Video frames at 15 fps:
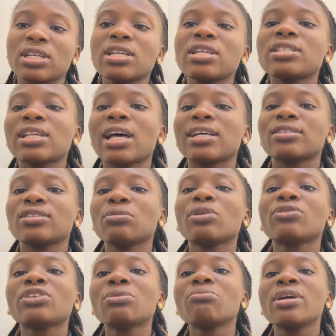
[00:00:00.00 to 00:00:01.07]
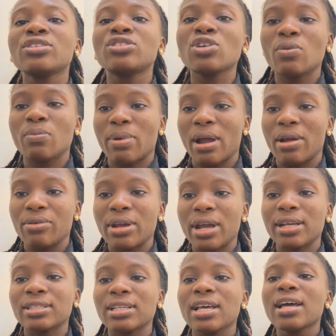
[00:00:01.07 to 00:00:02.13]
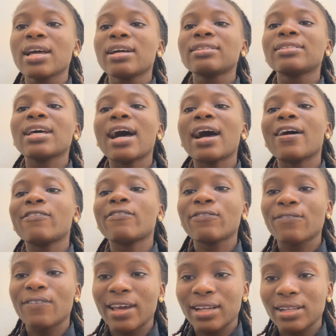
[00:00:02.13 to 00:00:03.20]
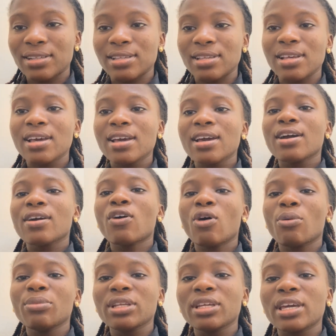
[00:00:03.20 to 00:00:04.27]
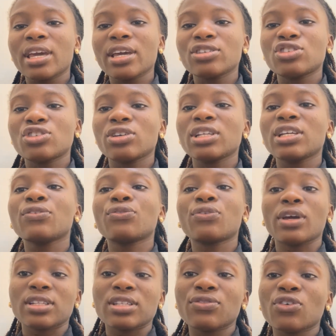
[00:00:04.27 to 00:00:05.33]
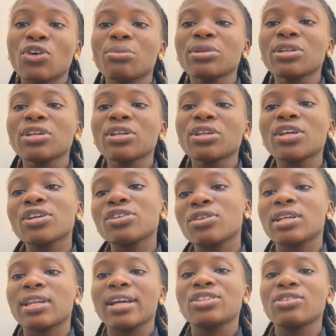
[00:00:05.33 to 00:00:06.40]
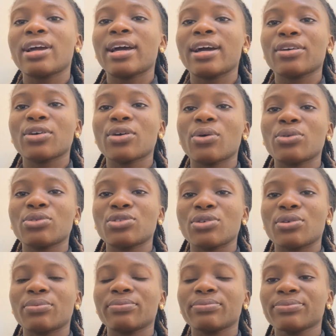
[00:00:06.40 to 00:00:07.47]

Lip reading: these are some of the major barriers that affect communication, effective communication in Nigeria agriculture.